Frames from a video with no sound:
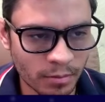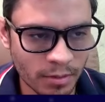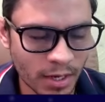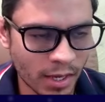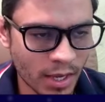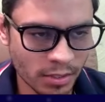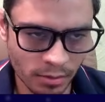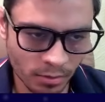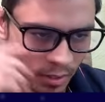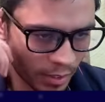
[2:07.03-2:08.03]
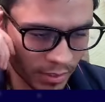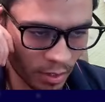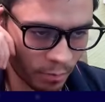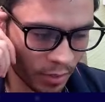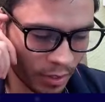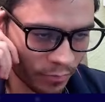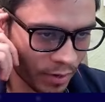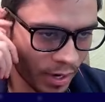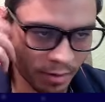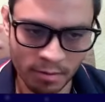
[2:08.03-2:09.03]
Yeah, castle, and it's completely
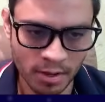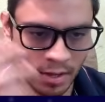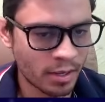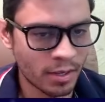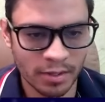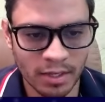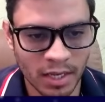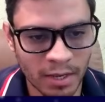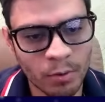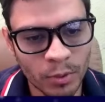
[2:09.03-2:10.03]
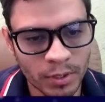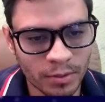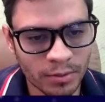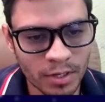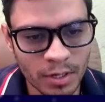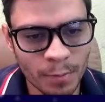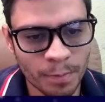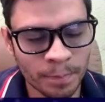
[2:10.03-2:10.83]
fine. The game will continue.